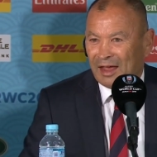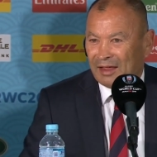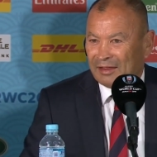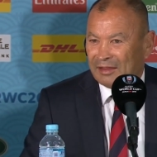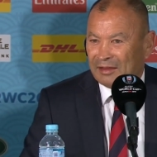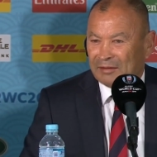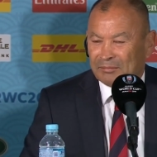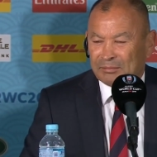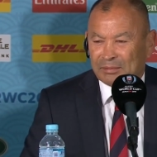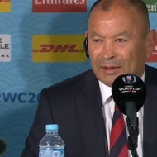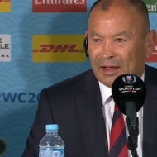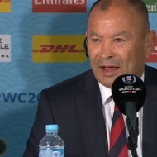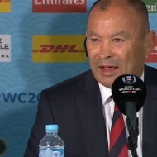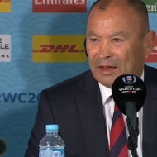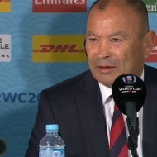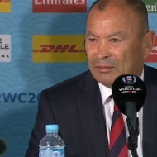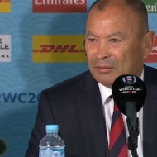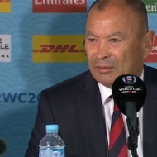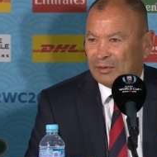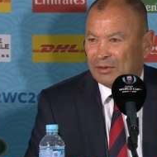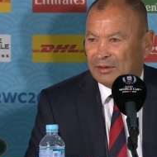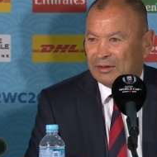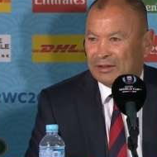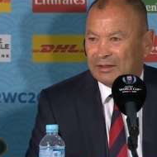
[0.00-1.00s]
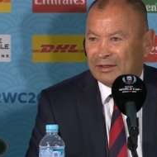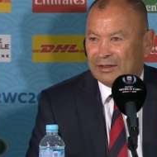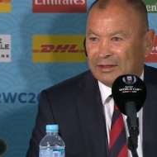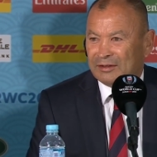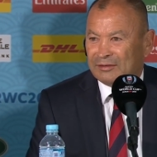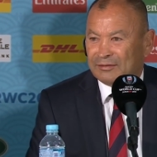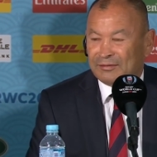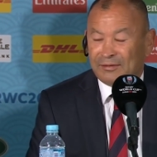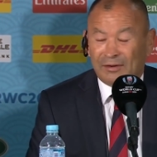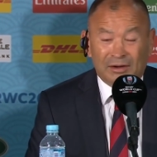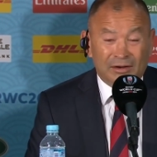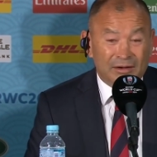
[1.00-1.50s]
how they've played well in
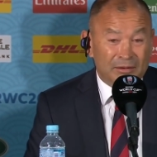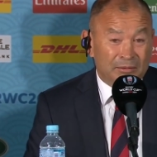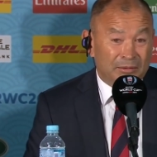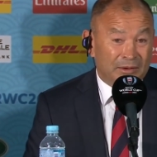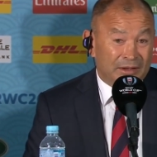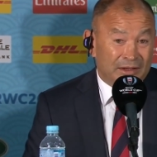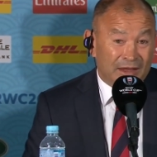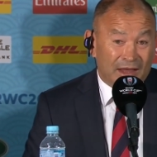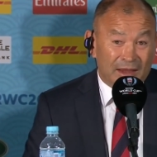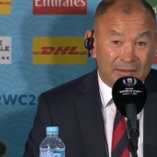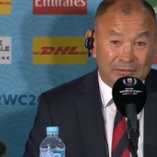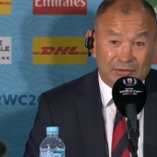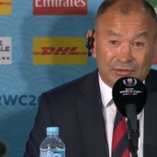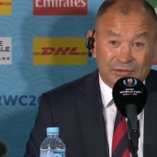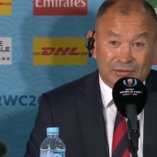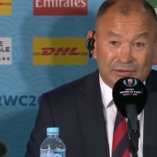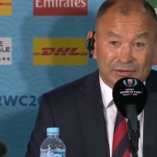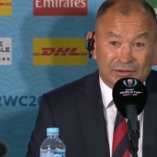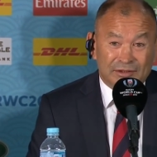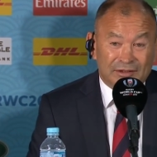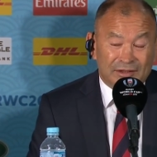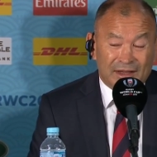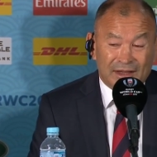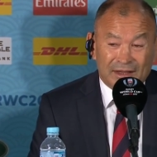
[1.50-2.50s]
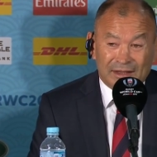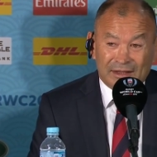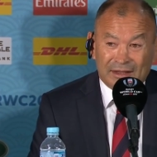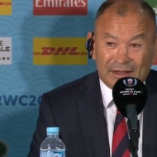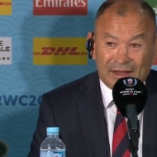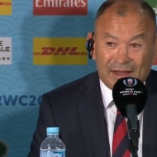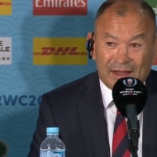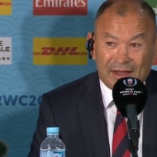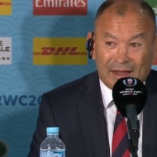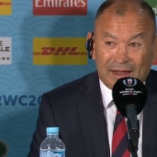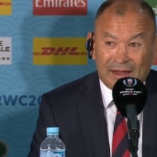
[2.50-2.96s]
this final. We came short today.